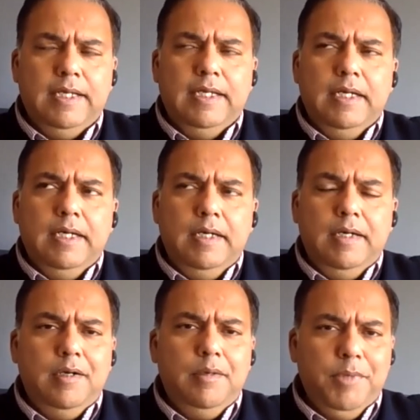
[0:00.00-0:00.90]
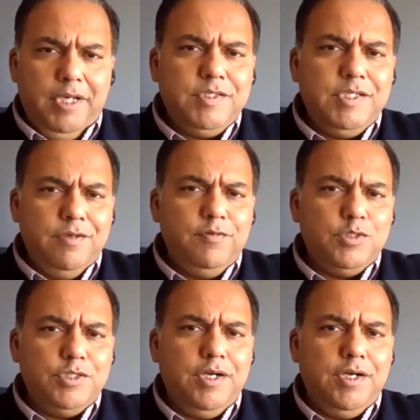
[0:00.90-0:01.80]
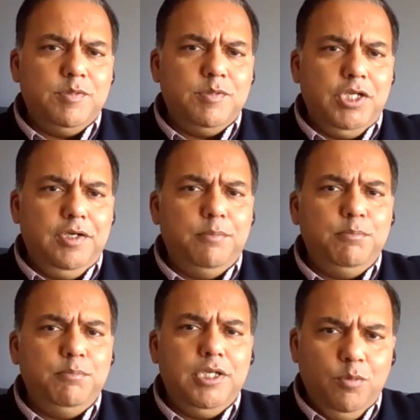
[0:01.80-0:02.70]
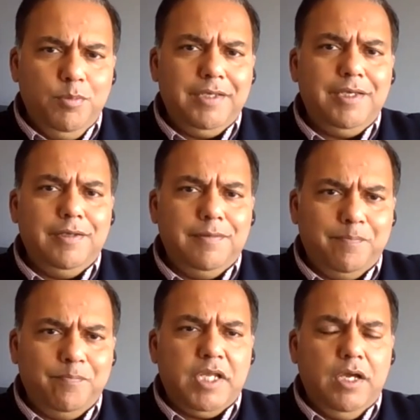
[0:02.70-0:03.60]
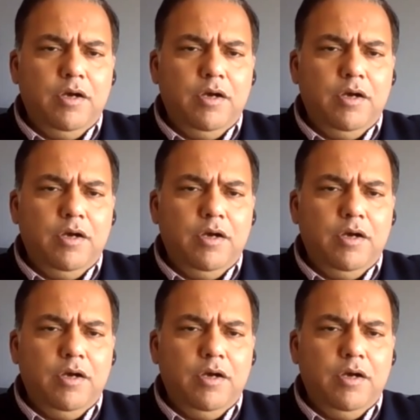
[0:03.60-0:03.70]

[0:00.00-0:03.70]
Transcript: Hmm. Uh, but I've seen a few startups which are attempting neobanking hmm.